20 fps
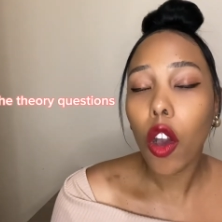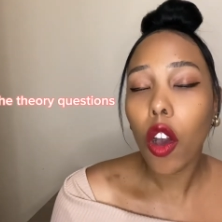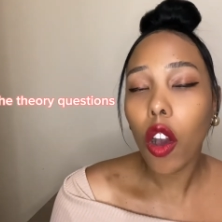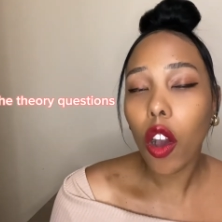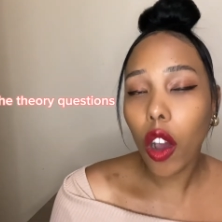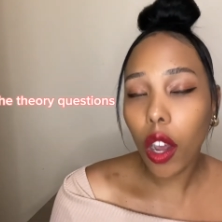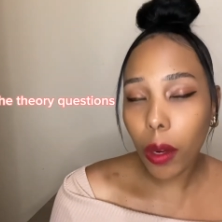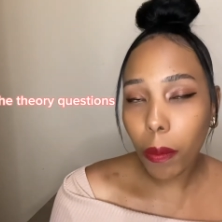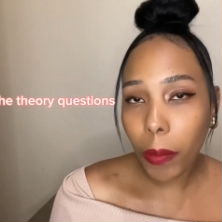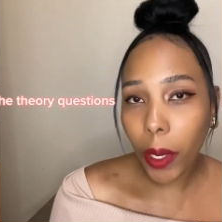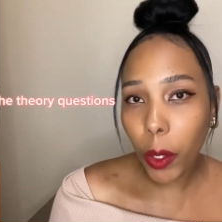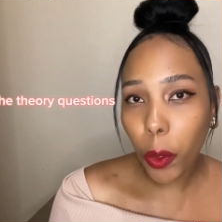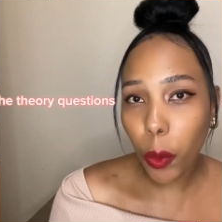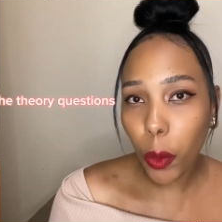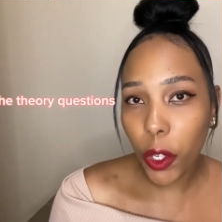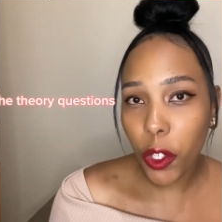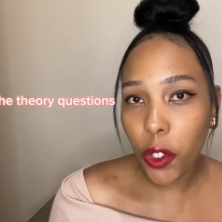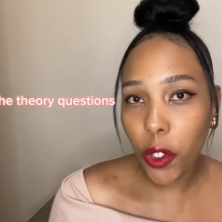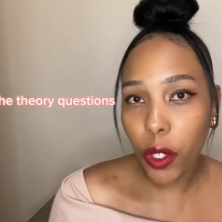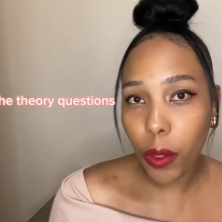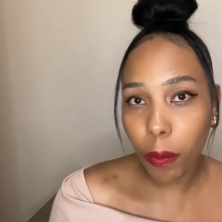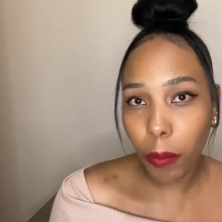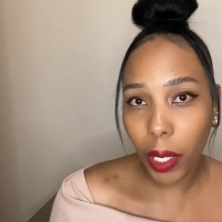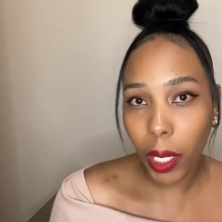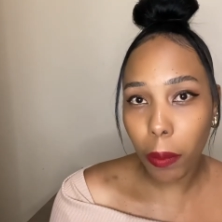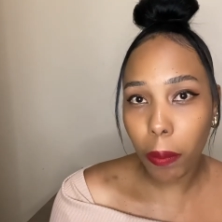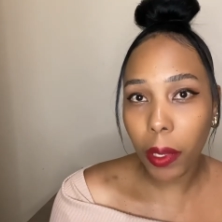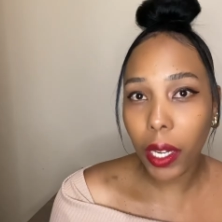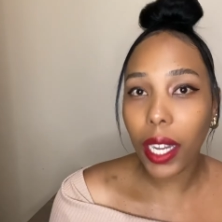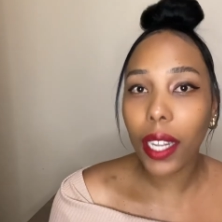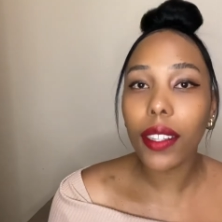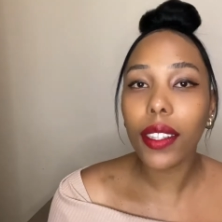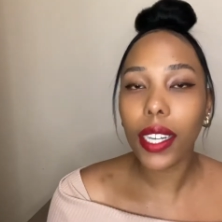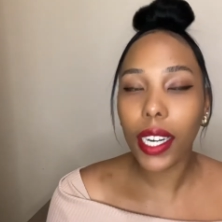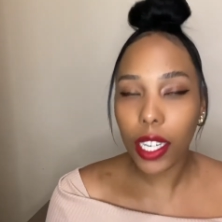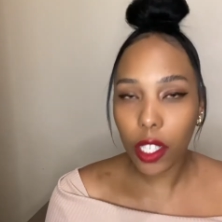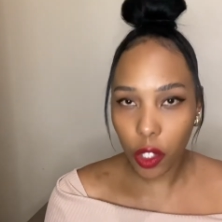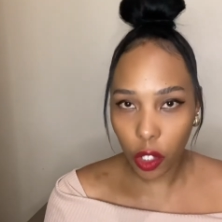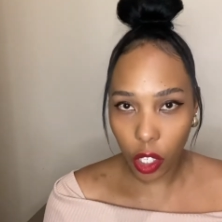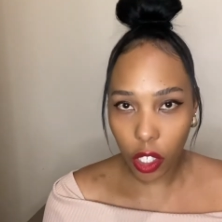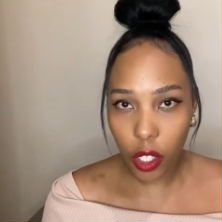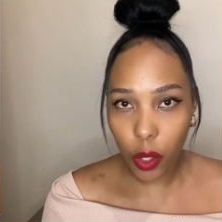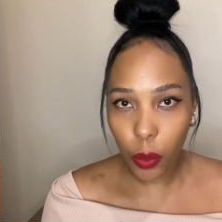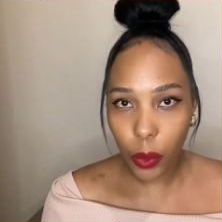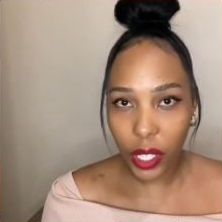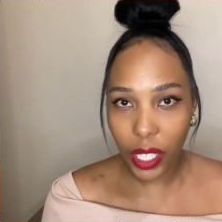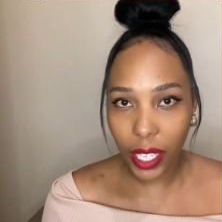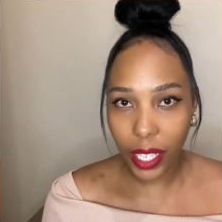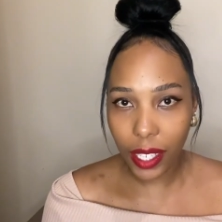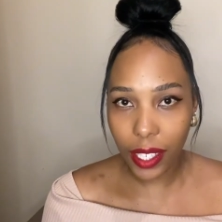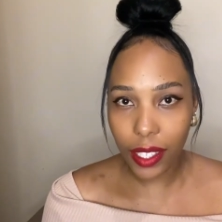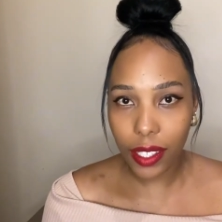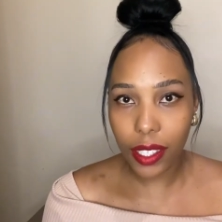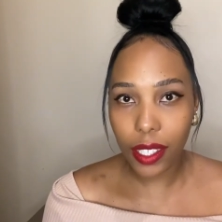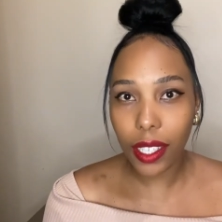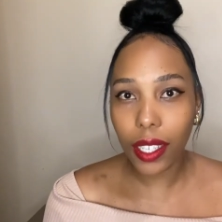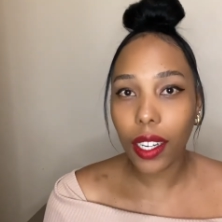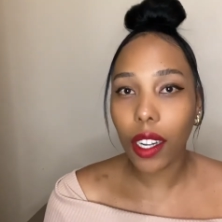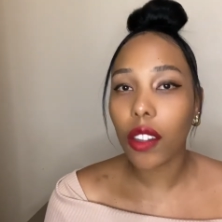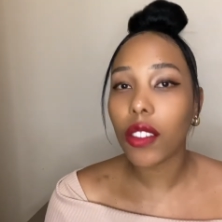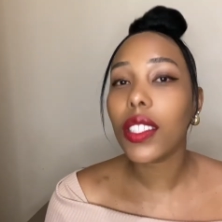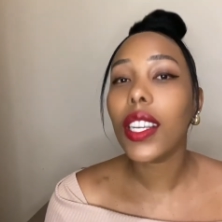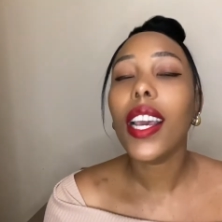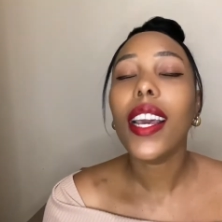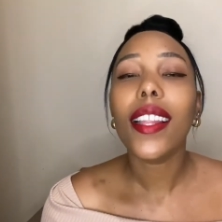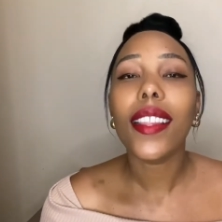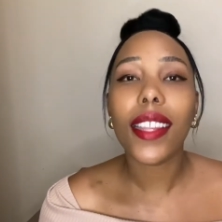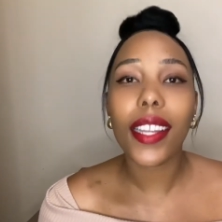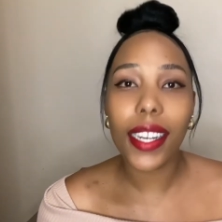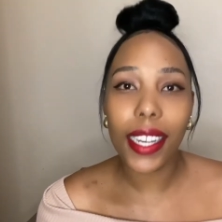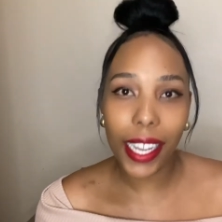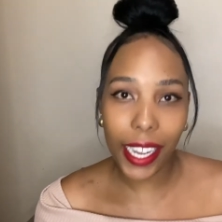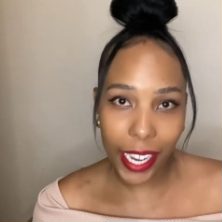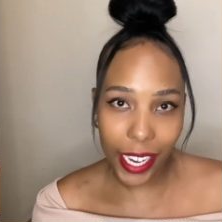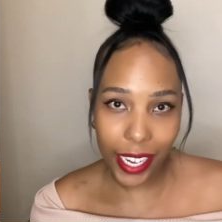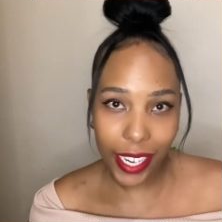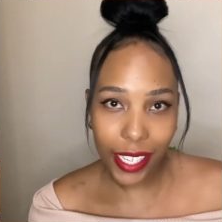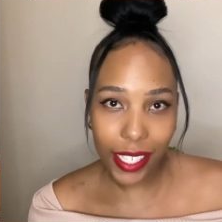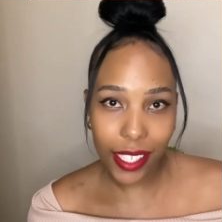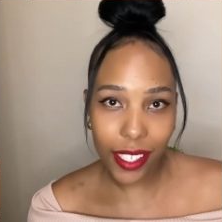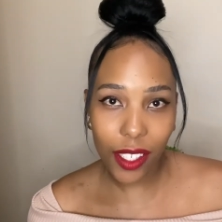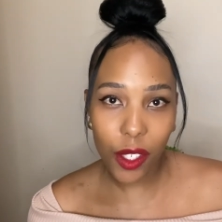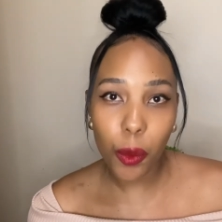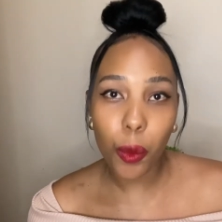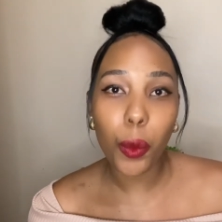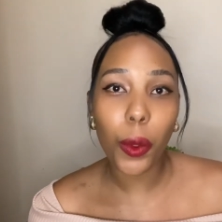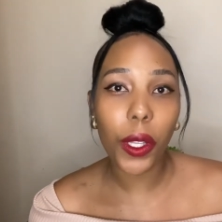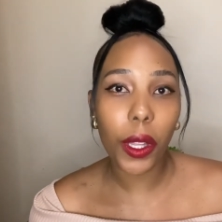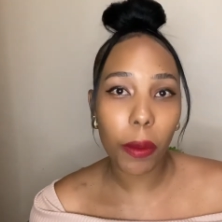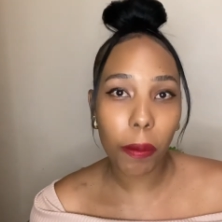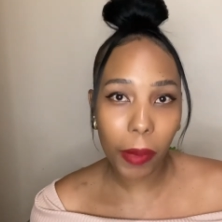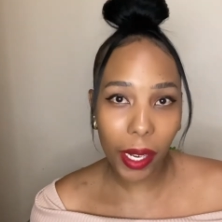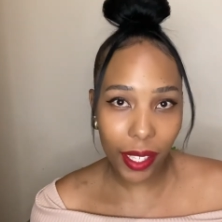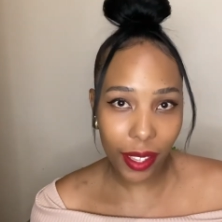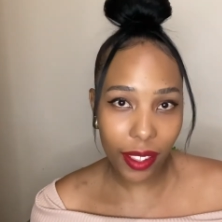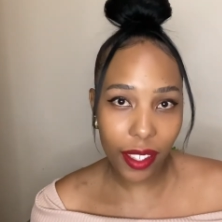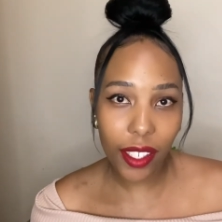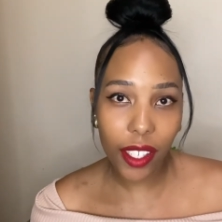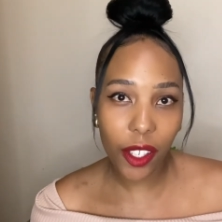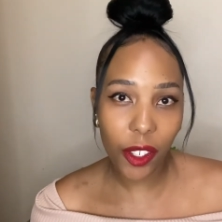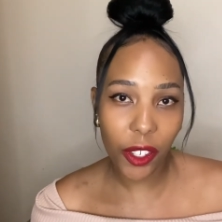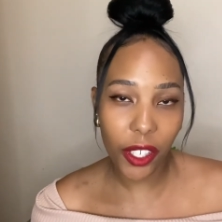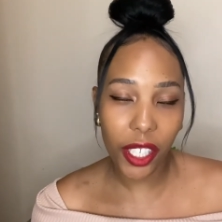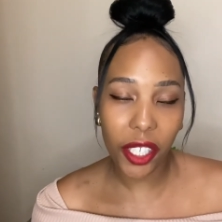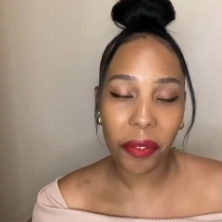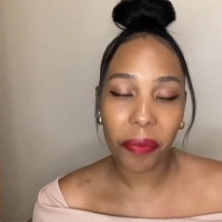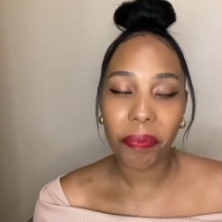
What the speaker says: on my question paper, and then I started with the L&D account, then ended with my theory.